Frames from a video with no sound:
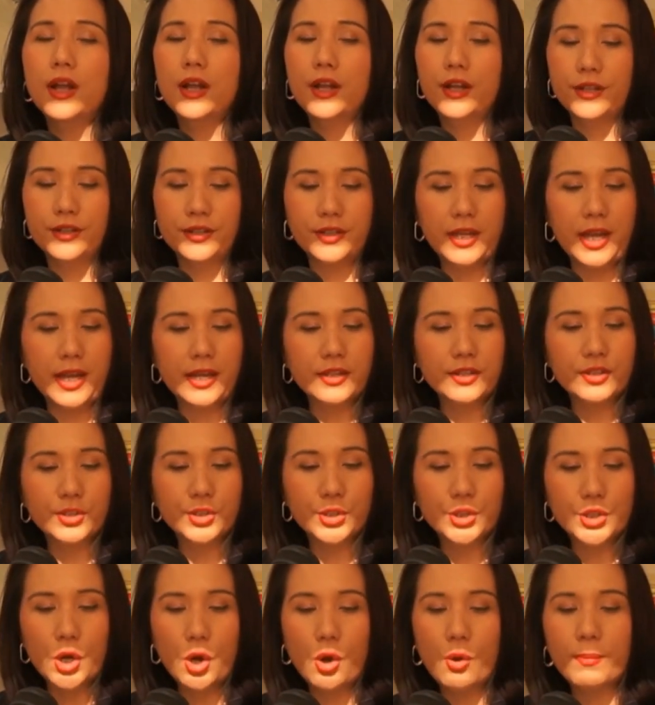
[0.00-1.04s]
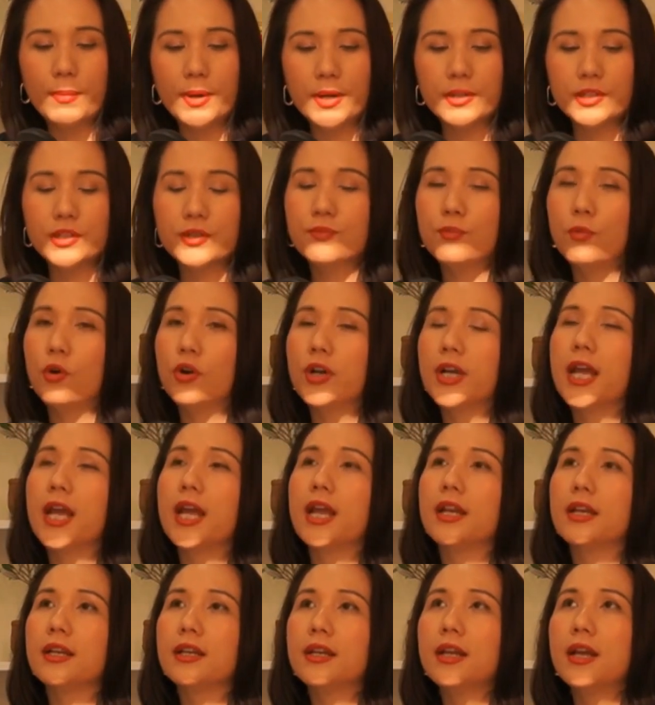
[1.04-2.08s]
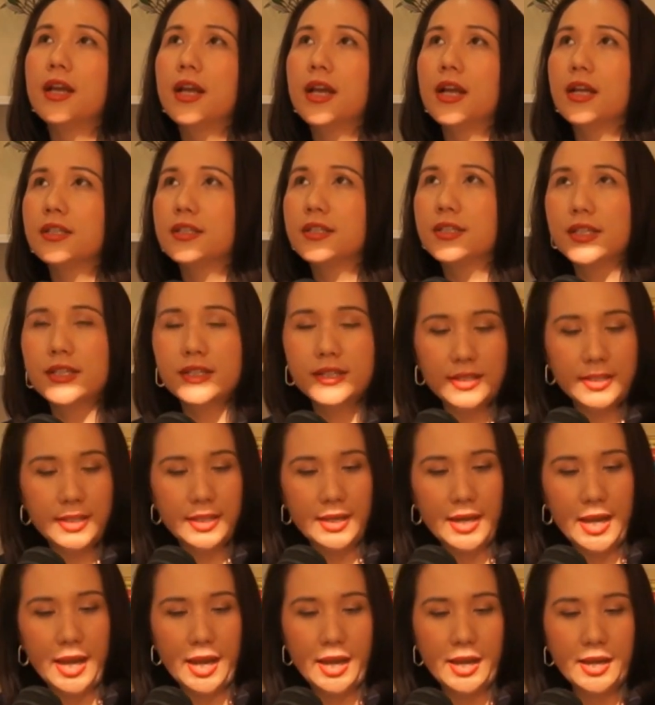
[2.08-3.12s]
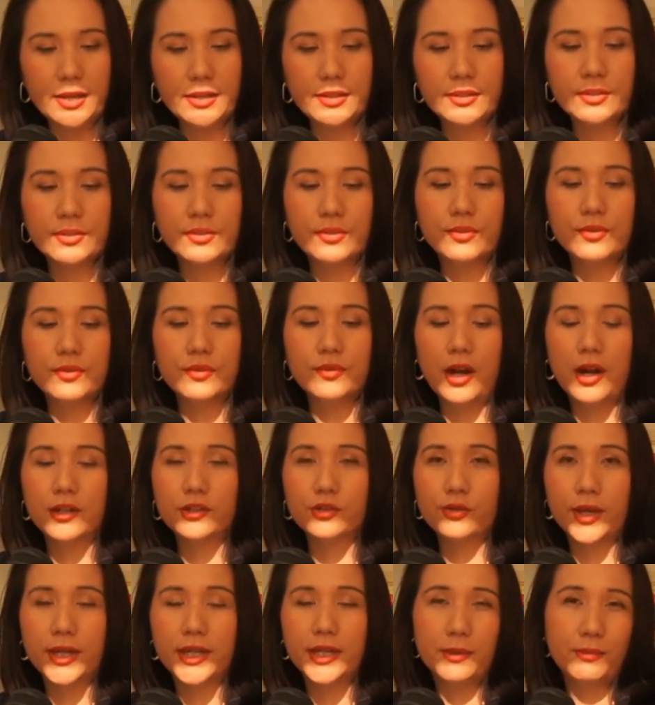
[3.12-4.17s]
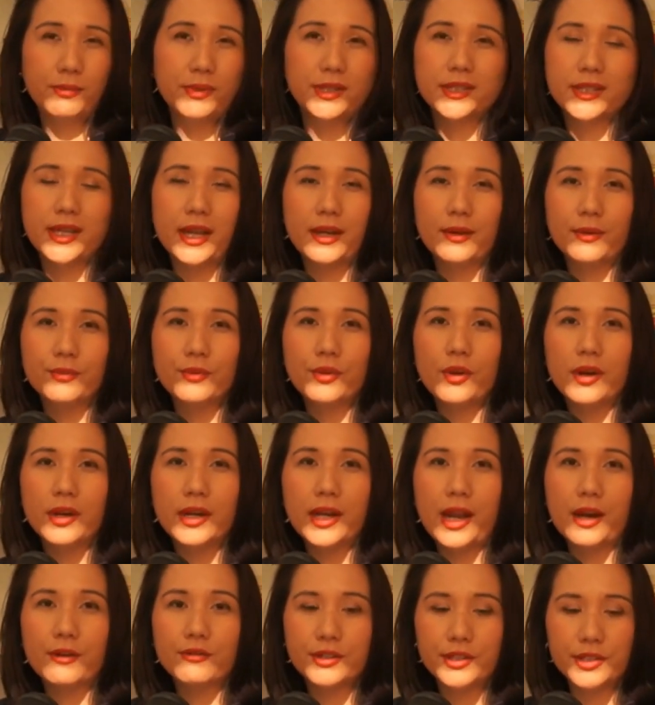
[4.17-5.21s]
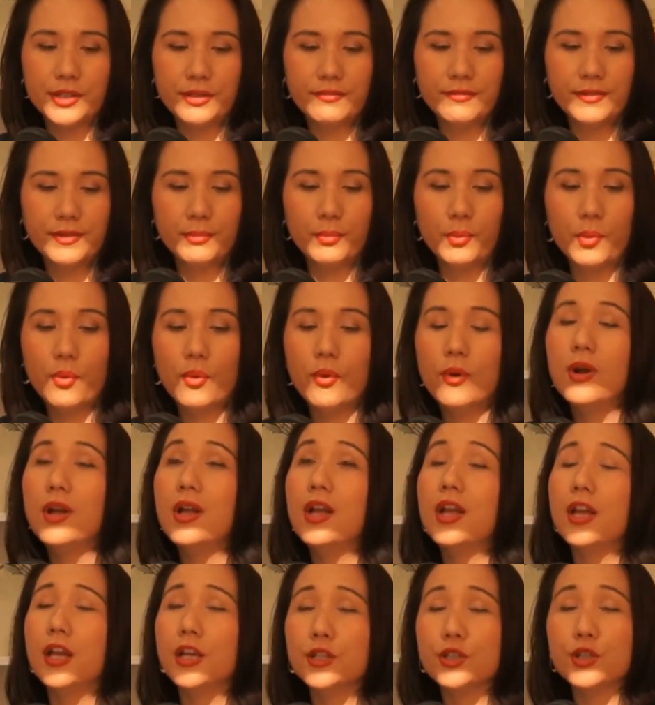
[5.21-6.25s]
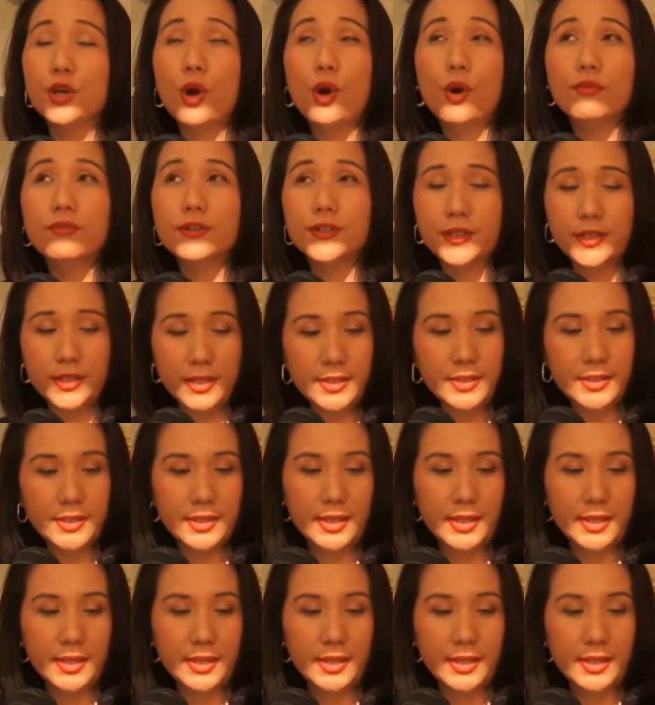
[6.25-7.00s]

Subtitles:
It takes so much more than 60 days to 20% of your account receivable is over 60